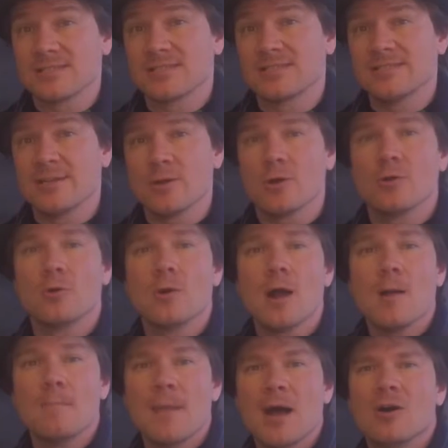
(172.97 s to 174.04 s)
0
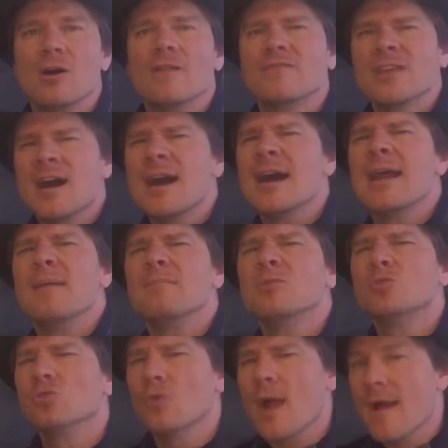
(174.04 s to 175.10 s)
amount of time
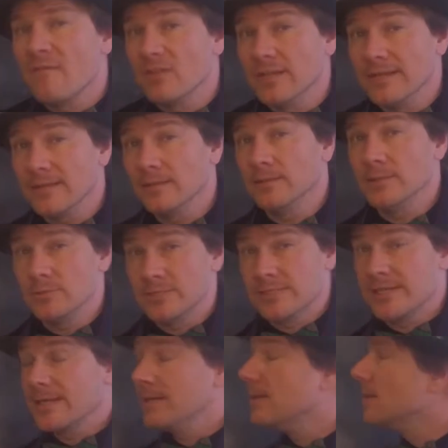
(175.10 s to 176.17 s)
traveling, you see.